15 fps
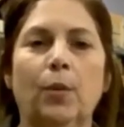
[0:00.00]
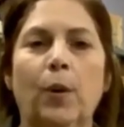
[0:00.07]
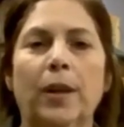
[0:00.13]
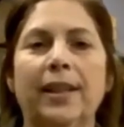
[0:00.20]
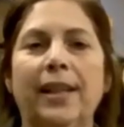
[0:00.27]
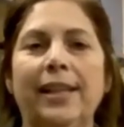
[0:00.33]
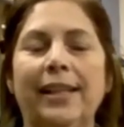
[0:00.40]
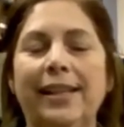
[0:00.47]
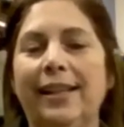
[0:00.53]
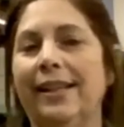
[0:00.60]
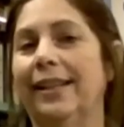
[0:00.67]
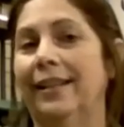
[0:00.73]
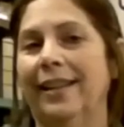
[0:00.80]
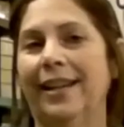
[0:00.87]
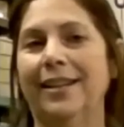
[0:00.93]
what they eat,
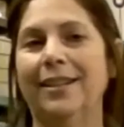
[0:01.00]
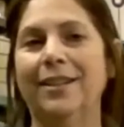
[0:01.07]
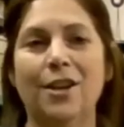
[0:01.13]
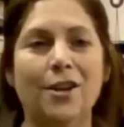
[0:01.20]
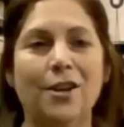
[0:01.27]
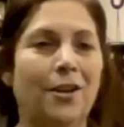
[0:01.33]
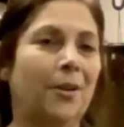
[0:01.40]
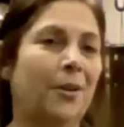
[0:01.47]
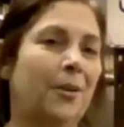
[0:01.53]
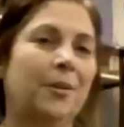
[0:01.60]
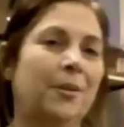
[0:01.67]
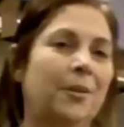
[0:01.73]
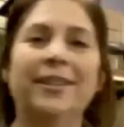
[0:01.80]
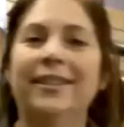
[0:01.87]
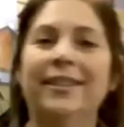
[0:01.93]
and they
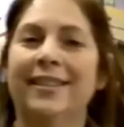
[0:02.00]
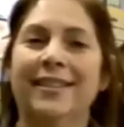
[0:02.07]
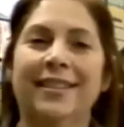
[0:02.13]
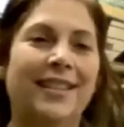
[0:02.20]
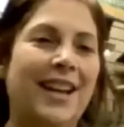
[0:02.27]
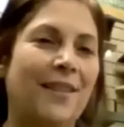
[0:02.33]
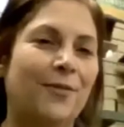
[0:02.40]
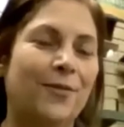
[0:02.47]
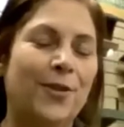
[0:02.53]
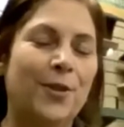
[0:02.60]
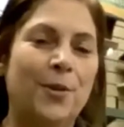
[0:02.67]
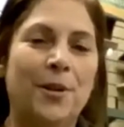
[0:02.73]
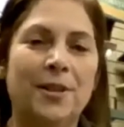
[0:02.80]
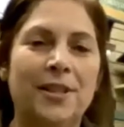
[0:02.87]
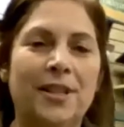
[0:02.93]
know that that
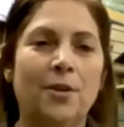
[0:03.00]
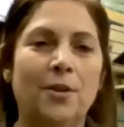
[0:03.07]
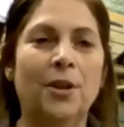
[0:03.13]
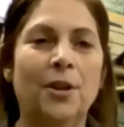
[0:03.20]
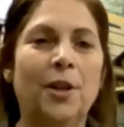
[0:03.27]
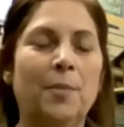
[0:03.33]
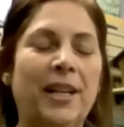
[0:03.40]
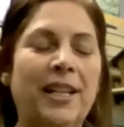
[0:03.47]
food is no good.